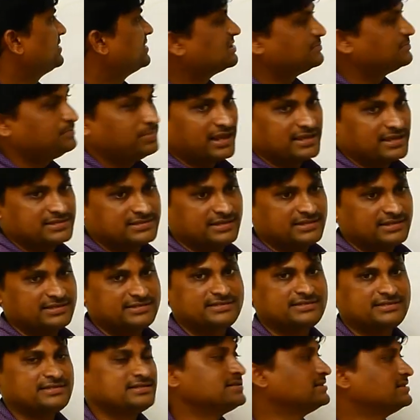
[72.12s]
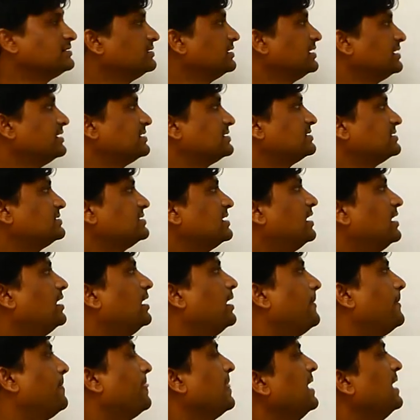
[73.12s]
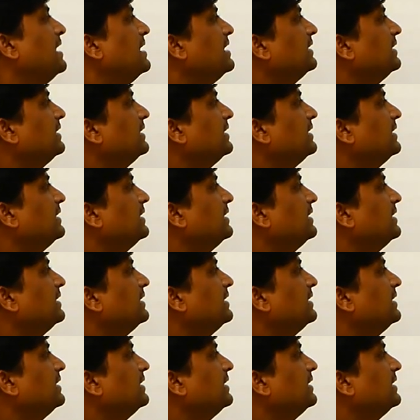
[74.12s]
is present. This is a